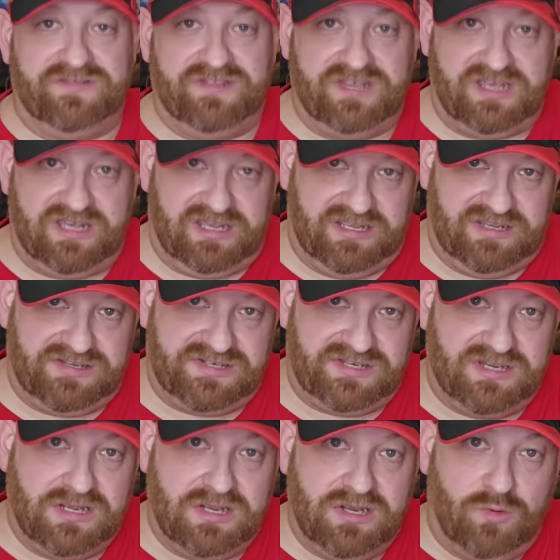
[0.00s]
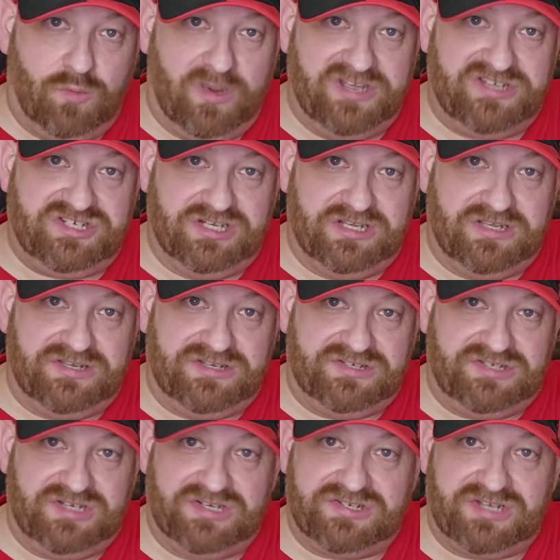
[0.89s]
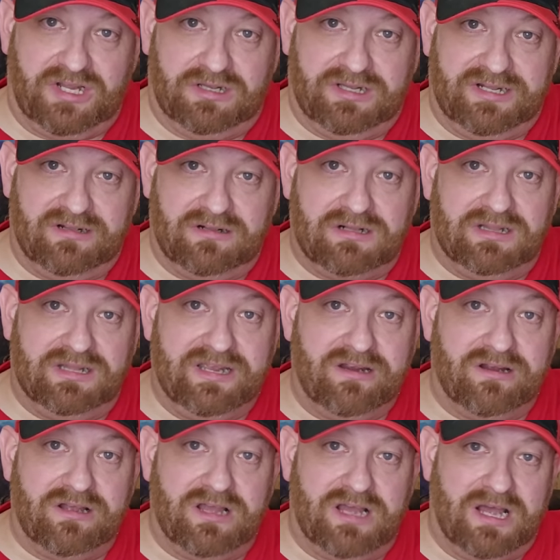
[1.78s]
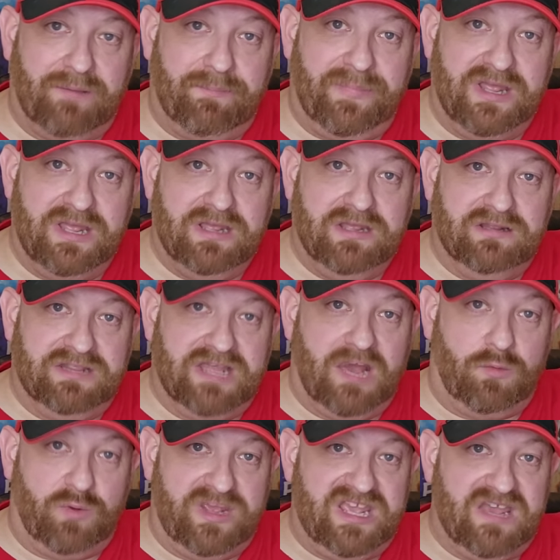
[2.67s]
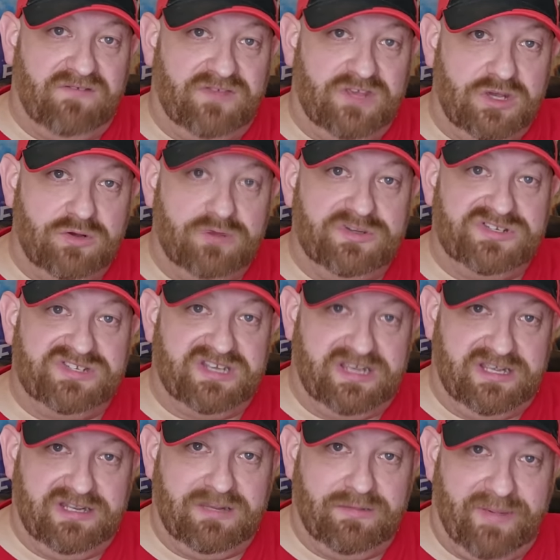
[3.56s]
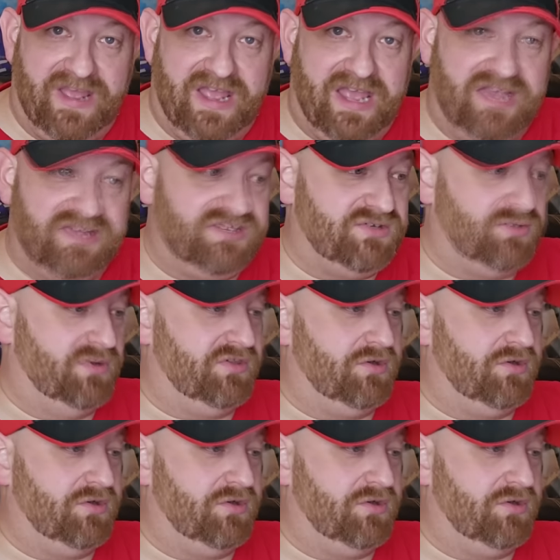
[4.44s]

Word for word: of these, which is just a little clear cup that we have used in the past